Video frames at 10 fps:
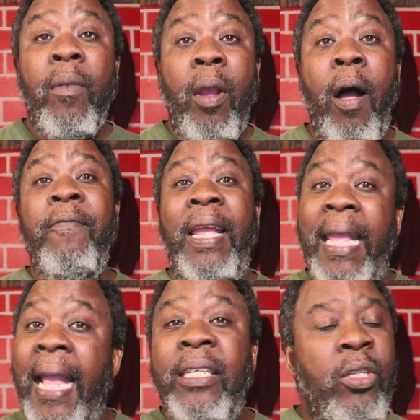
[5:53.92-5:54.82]
on
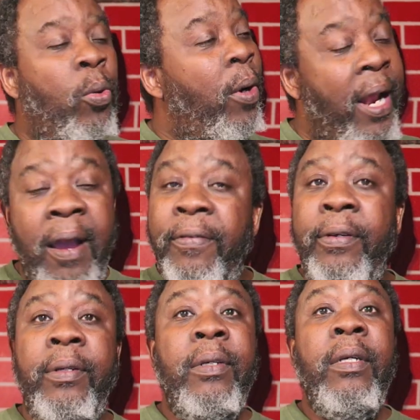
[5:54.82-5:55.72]
vacation or
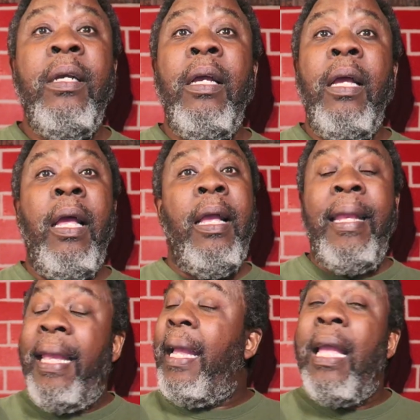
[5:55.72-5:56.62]
whatever,
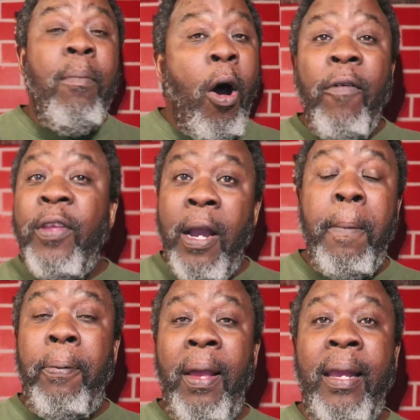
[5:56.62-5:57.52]
kick him off the
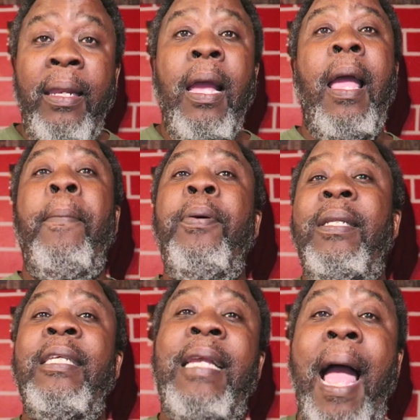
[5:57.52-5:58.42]
airplane and put
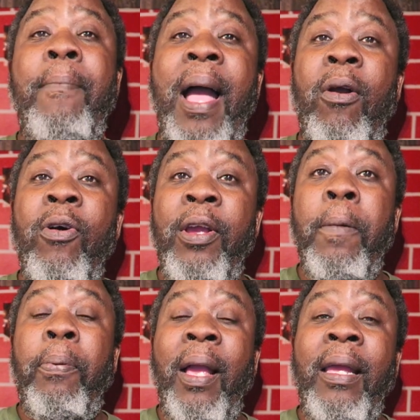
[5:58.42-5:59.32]
this guy back on the
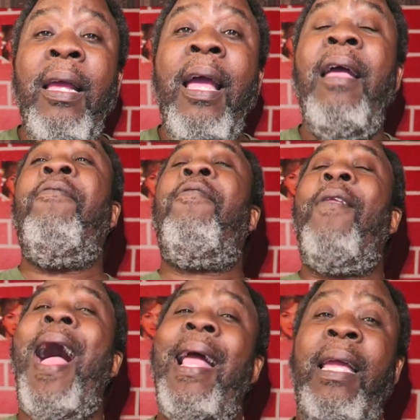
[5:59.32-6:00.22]
airplane and
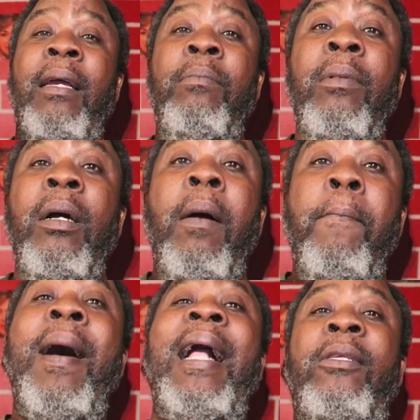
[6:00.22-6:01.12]
fly him
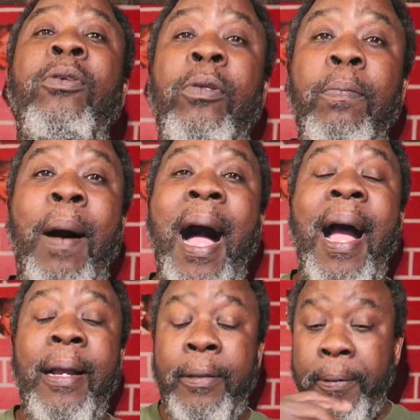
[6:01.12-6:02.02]
back to
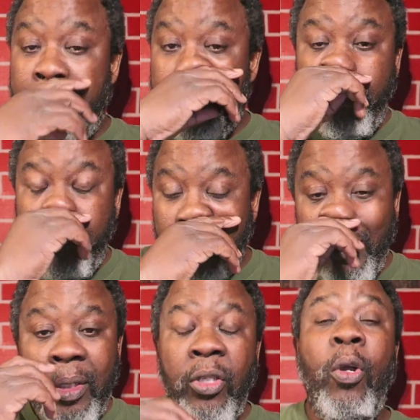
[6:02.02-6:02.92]
Dubai.
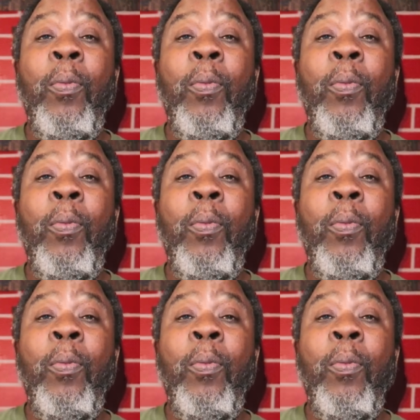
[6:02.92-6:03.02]
So